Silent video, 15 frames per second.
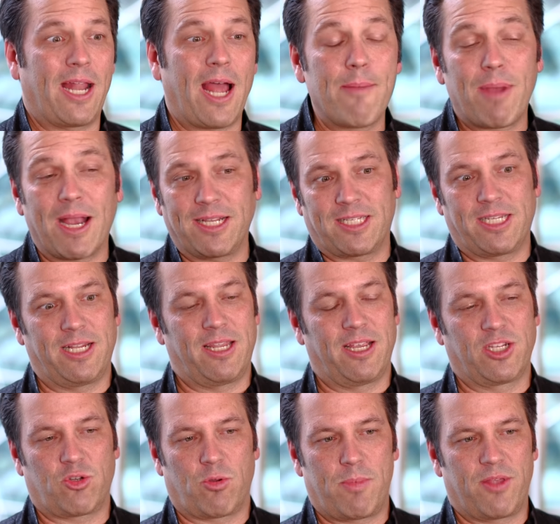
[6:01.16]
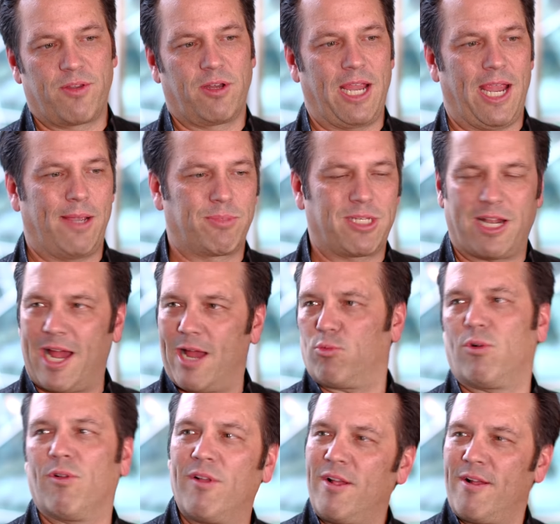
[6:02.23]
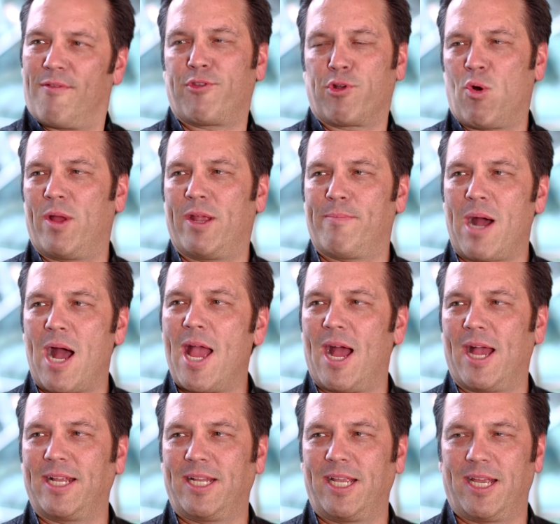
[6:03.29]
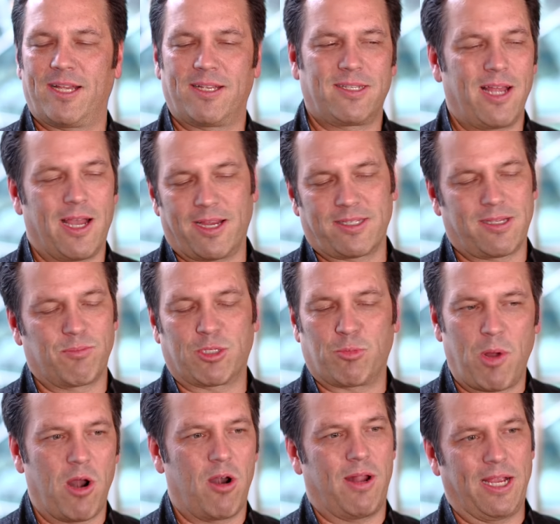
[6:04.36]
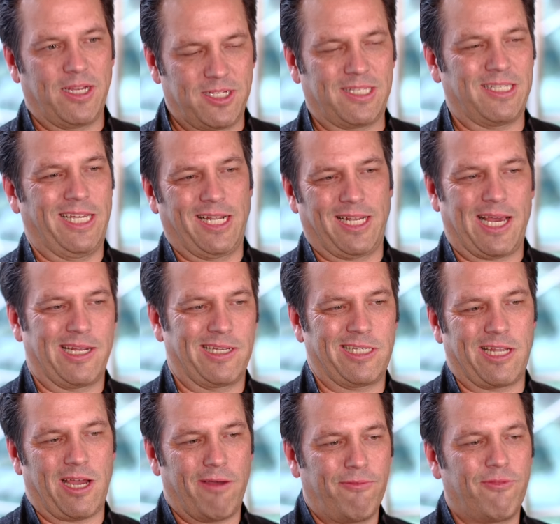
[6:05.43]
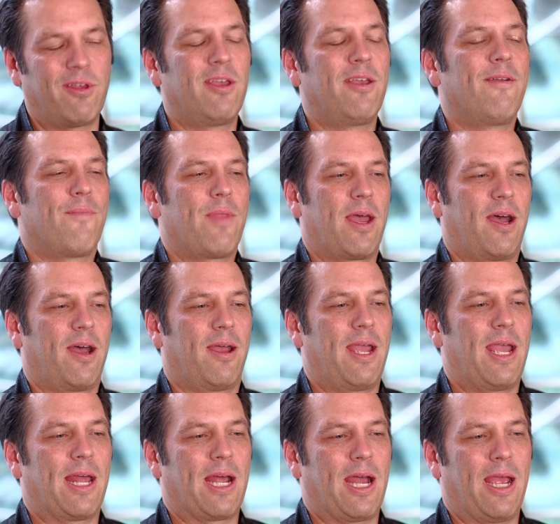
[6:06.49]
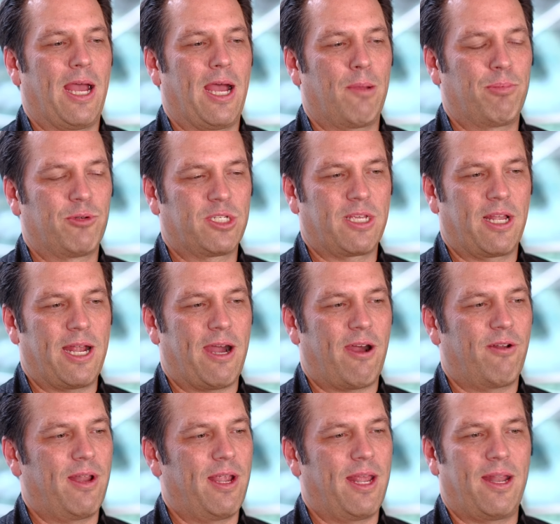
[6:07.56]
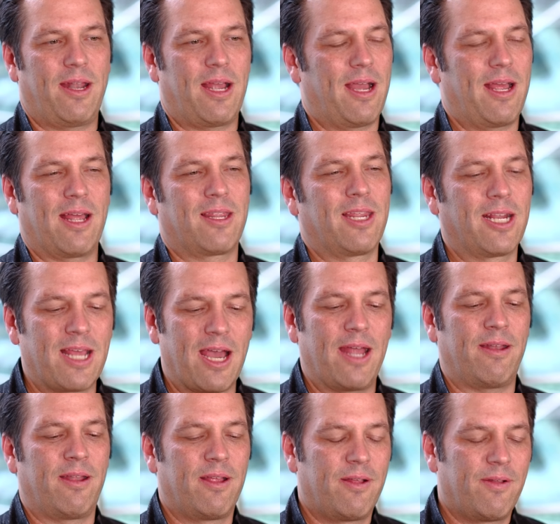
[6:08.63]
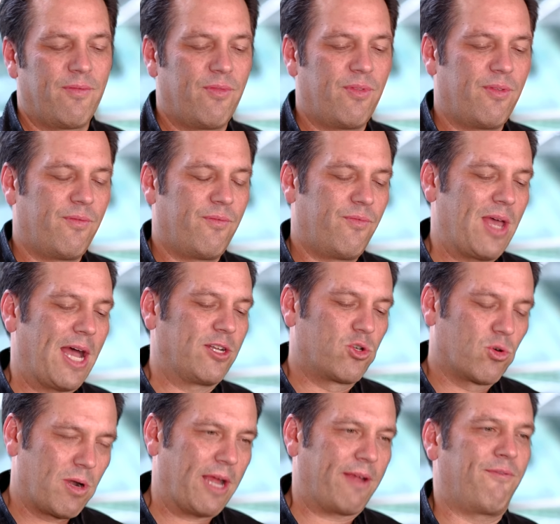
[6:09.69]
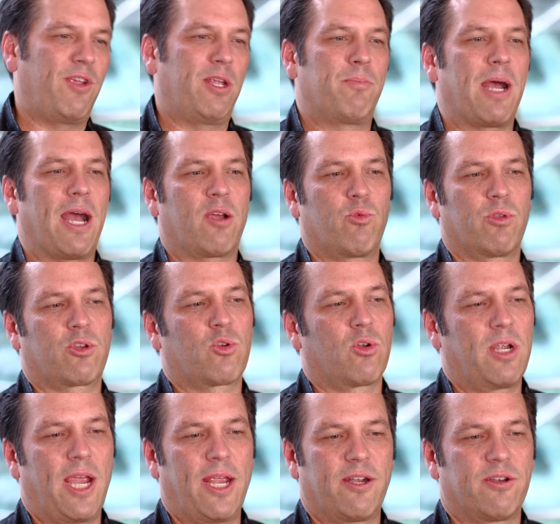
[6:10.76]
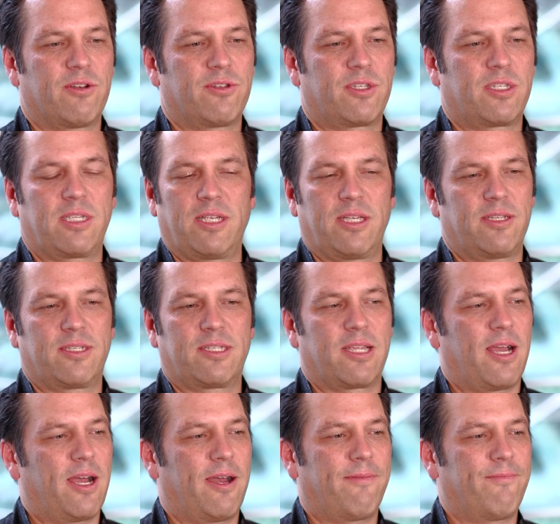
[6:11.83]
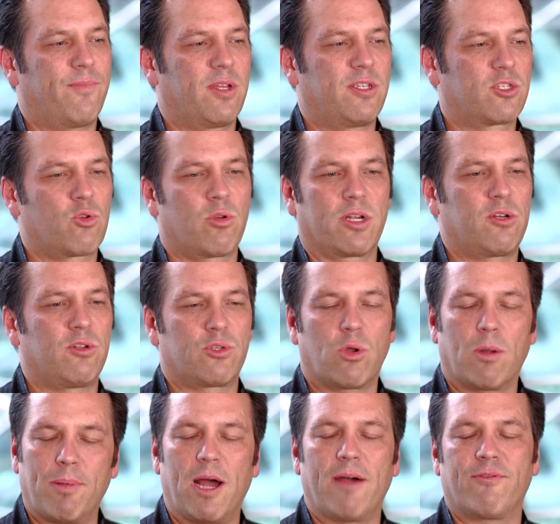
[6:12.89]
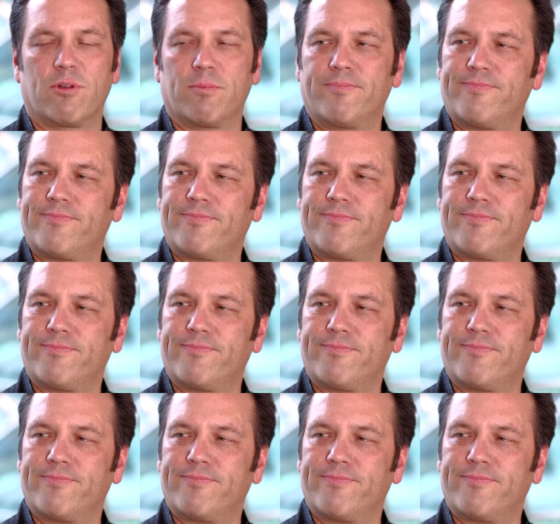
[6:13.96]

and I might see things from other games that I will throw in my ideas, yeah. not because I'm smart. I just see a lot of stuff, uh, and I, I, push that out. And I, I think that that direct feedback with creators is, uh, is critical to our platform.